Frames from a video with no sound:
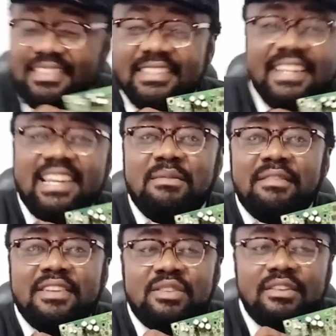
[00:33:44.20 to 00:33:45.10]
The name
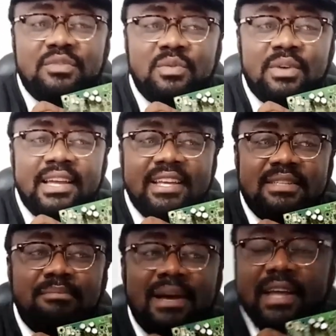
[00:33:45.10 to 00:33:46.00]
of the software is
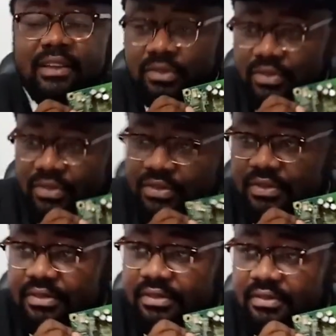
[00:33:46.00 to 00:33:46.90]
BIOS.
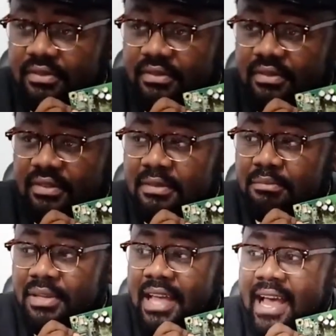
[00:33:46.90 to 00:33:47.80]

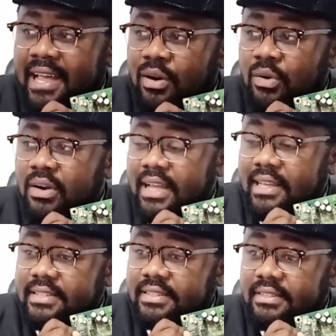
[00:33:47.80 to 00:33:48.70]

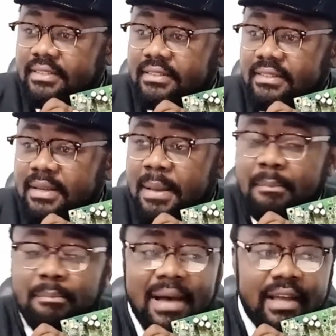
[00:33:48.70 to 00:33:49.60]
BIOS.
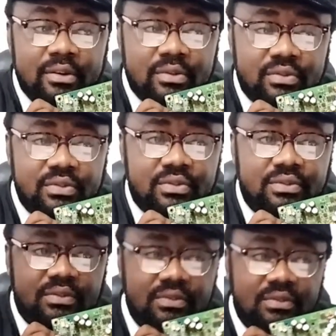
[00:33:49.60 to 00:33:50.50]
BIOS.
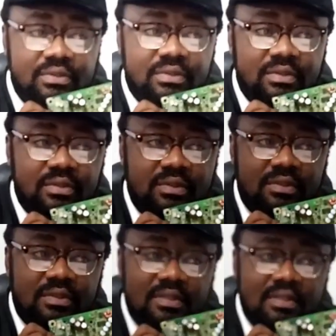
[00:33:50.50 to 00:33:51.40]

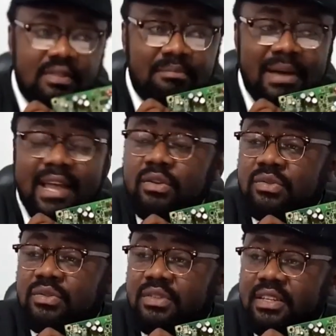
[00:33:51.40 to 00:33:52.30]

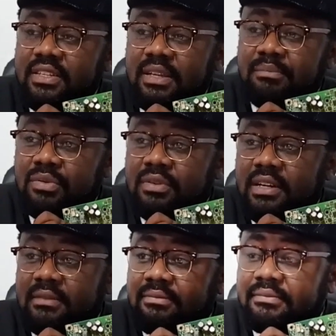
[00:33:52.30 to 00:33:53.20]
BIOS is a
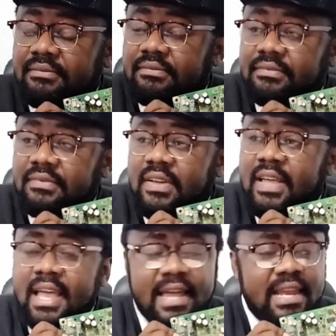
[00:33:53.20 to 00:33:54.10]
program,
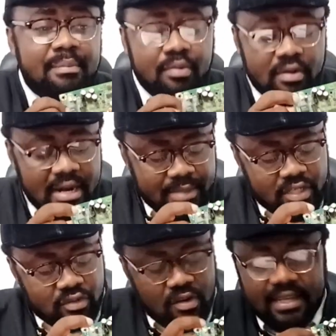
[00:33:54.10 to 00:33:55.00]
and that program is
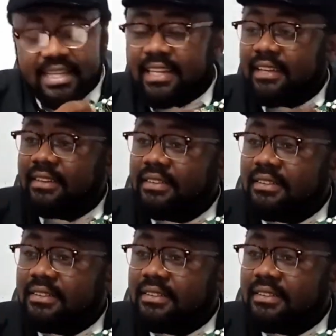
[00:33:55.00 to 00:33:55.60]
stored here.